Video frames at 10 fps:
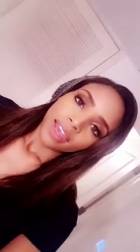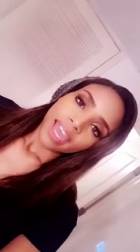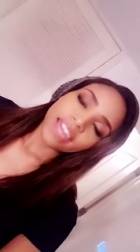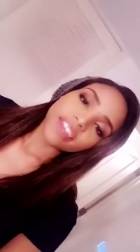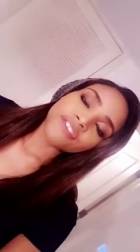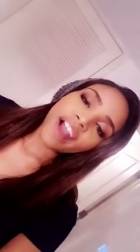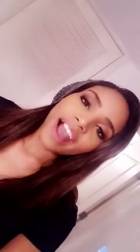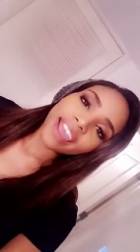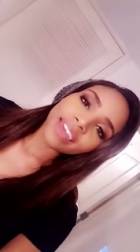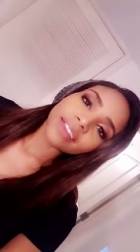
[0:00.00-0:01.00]
And if
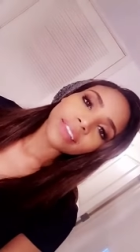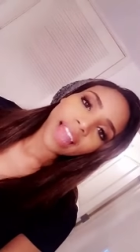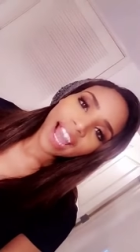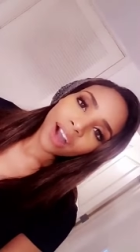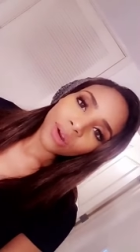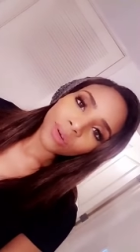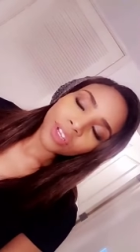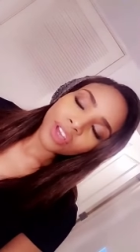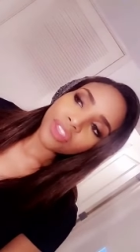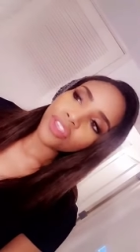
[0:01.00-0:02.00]
I had
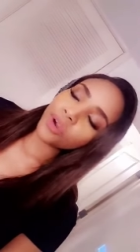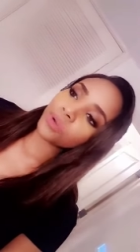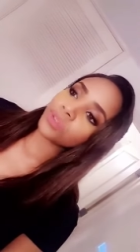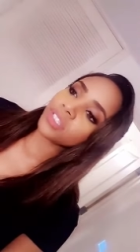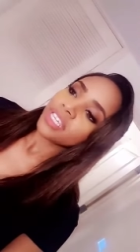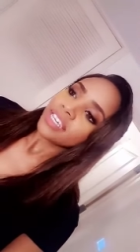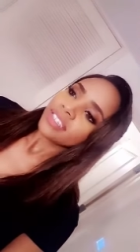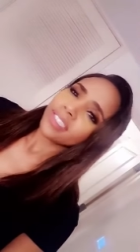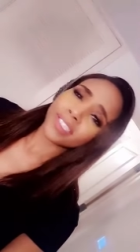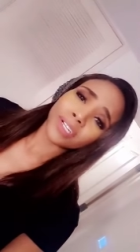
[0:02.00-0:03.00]
allowed those
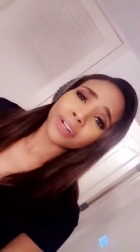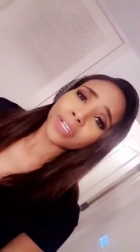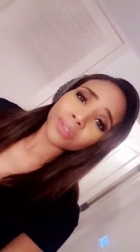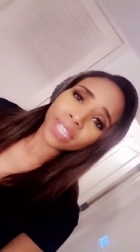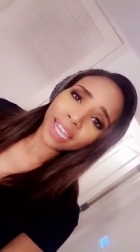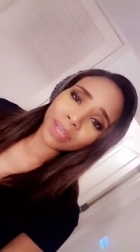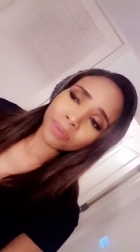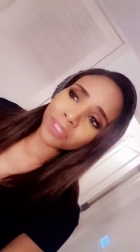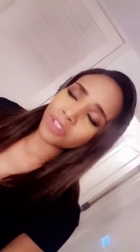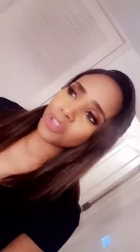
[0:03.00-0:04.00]

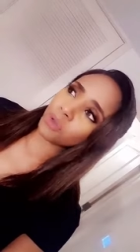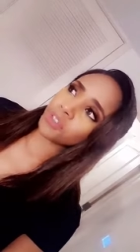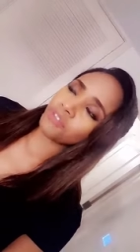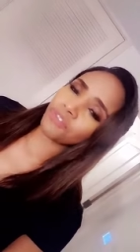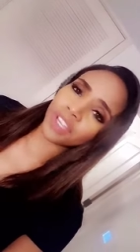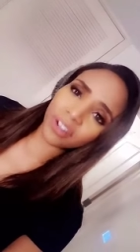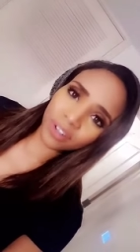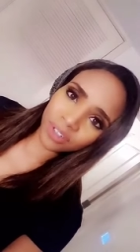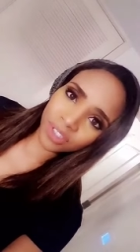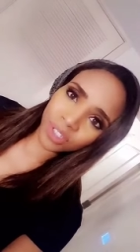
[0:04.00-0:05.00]
stereotypes, those
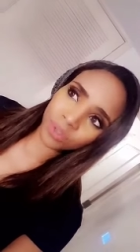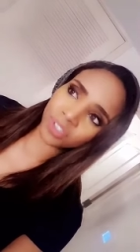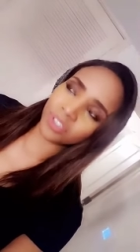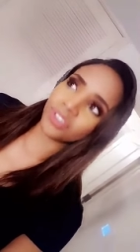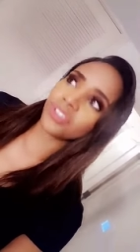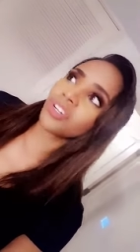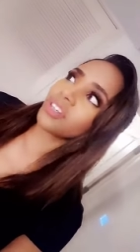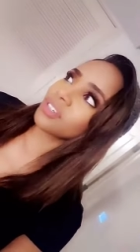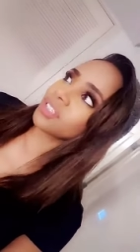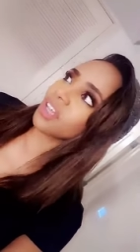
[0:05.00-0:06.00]
fears, those
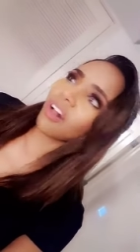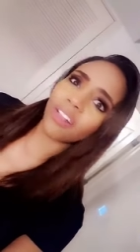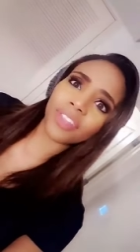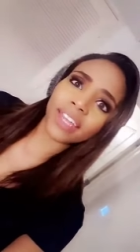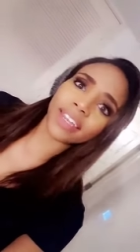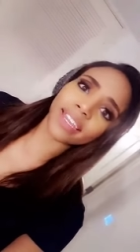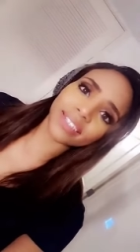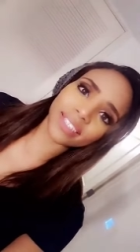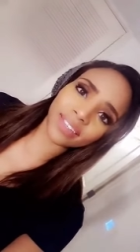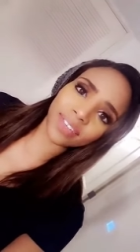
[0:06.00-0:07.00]
concerns, all of that
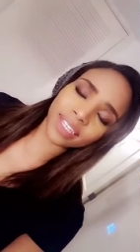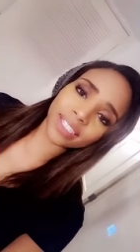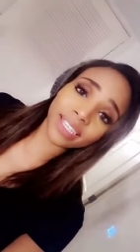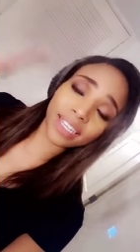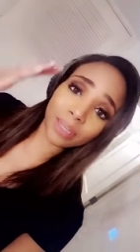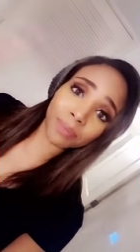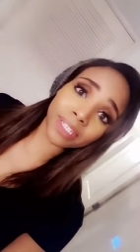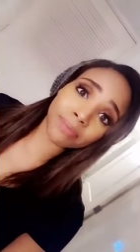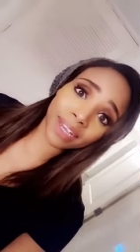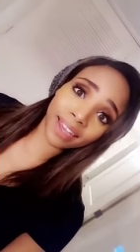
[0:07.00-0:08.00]
negativity to get up into
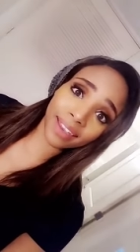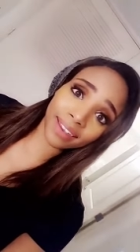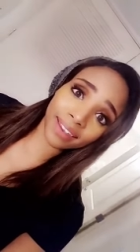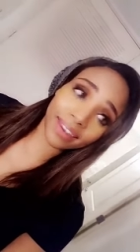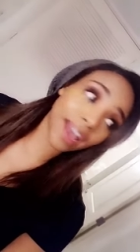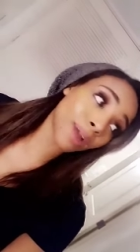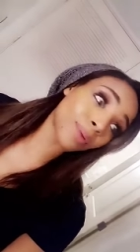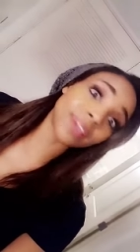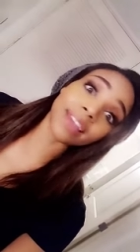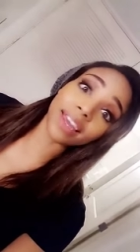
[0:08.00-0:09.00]
my head, I
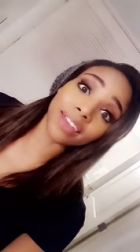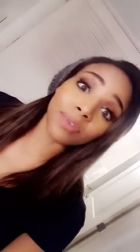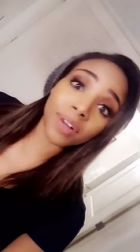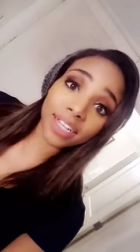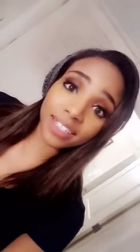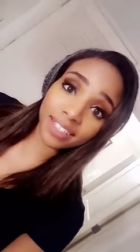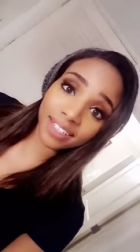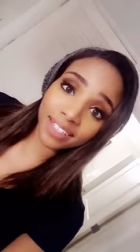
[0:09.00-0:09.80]
would not have won.